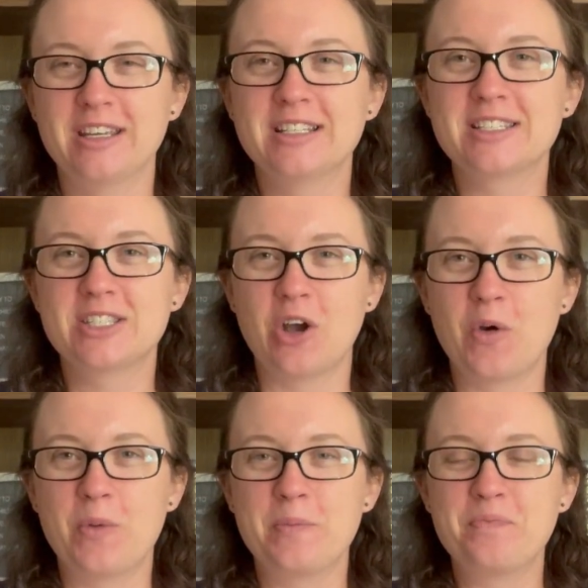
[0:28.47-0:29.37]

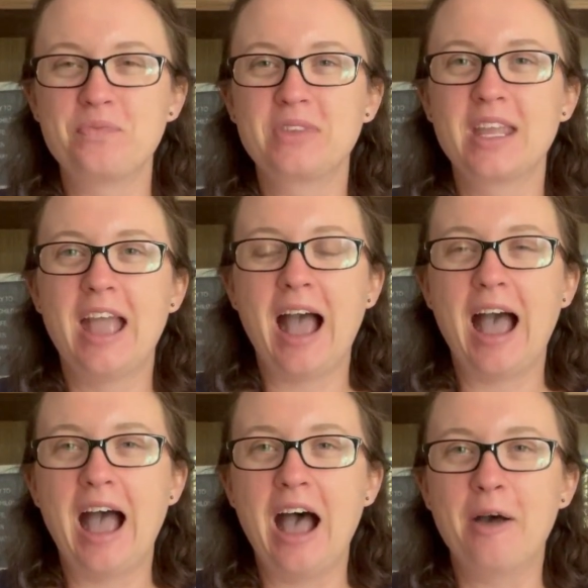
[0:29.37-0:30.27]
So
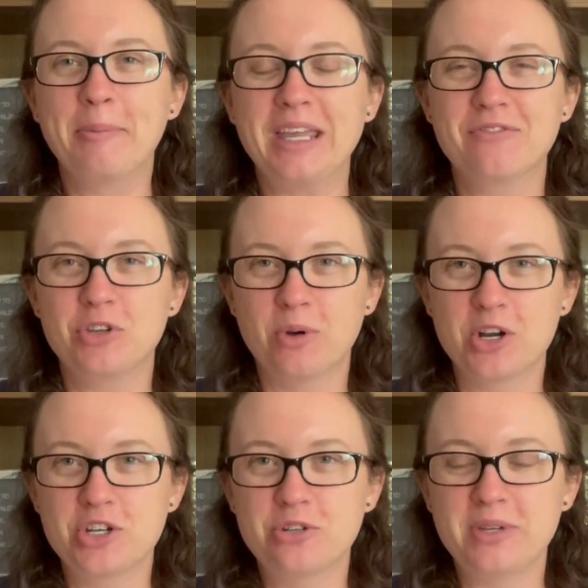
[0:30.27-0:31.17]
if you are
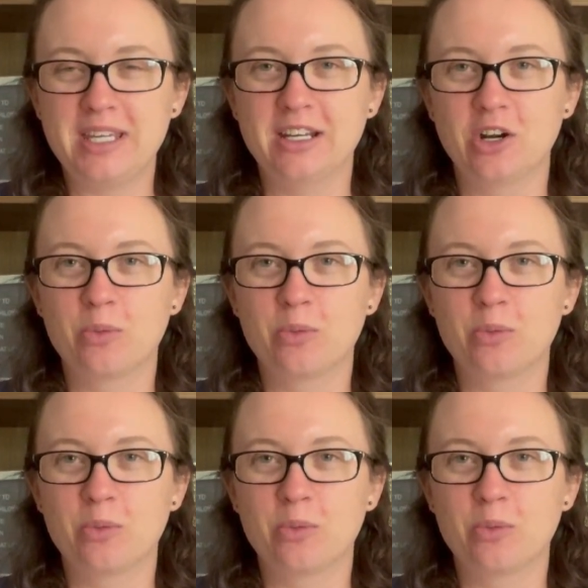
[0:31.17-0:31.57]
new here,